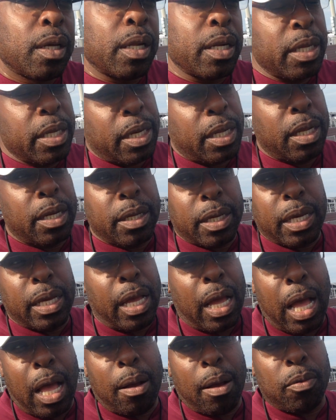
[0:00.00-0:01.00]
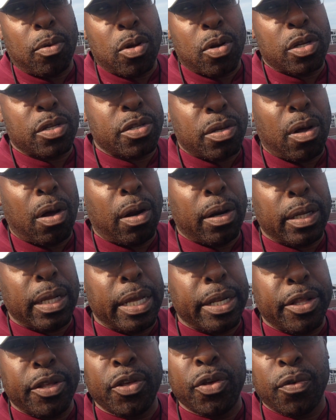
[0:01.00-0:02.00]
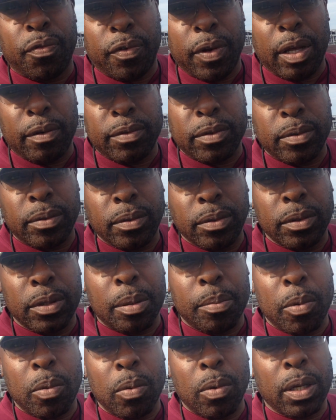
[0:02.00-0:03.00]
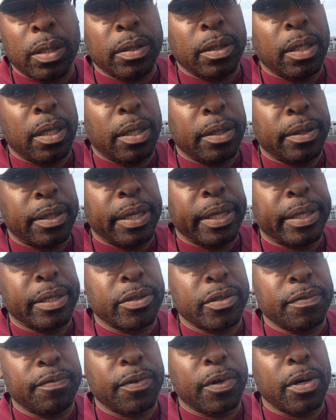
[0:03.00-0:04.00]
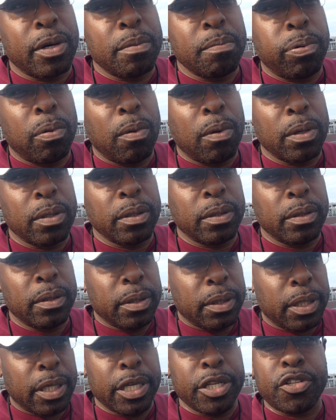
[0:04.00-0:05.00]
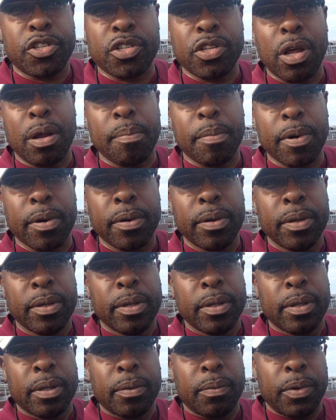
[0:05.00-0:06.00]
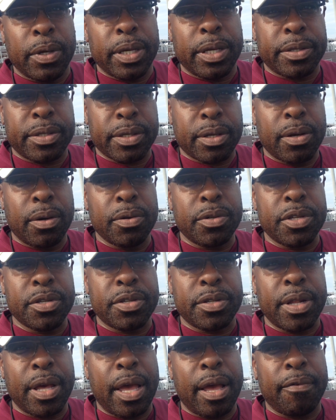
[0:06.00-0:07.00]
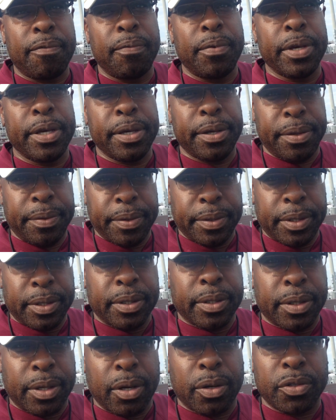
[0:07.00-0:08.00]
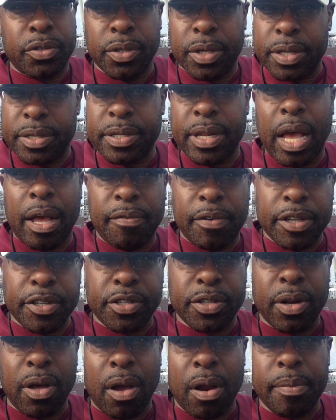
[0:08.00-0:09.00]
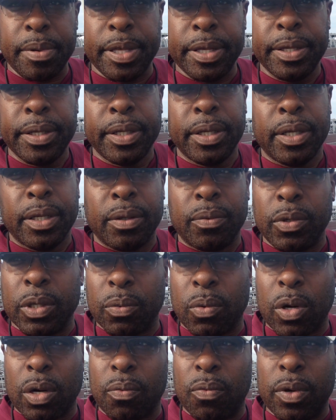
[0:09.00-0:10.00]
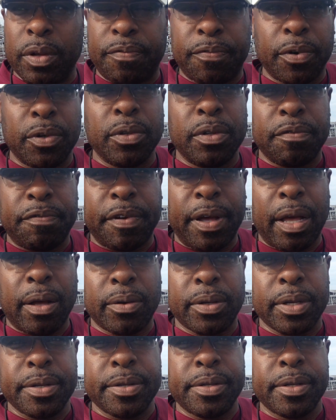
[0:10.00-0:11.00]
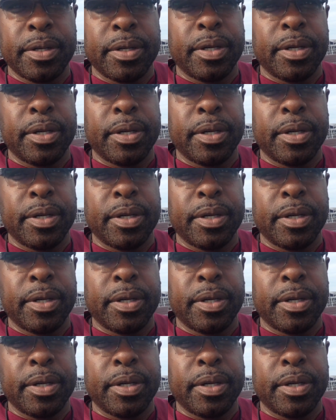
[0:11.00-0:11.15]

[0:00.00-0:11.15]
And again, I'm going to start at the youth level, number one. I think it's very important. Each summer, we as a coaching staff, we go to the Salvation Army, we work with Fruitland Falcons,